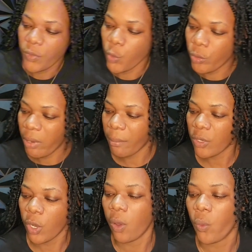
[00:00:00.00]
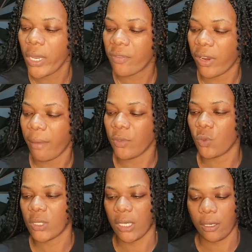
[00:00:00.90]
remember now, whenever I'm
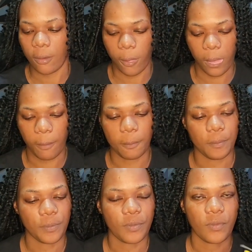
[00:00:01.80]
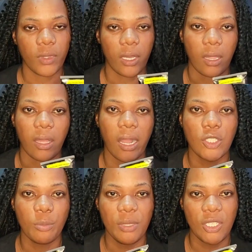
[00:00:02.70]
using the
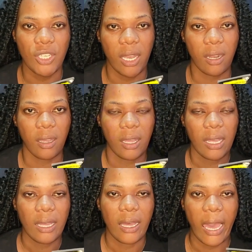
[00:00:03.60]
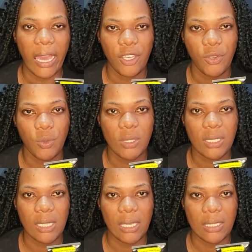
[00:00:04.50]
Got2b gel, I use
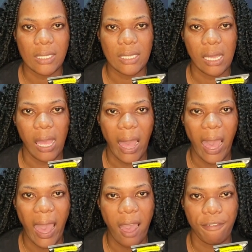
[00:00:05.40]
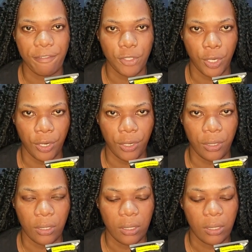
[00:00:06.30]
this after
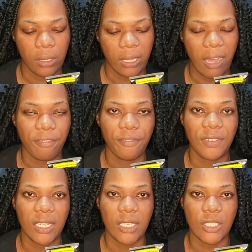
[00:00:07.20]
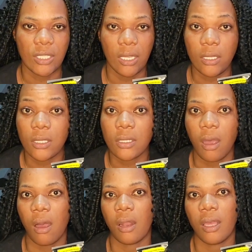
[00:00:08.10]
I finish the
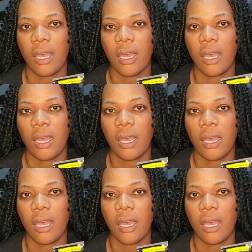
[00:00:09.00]
install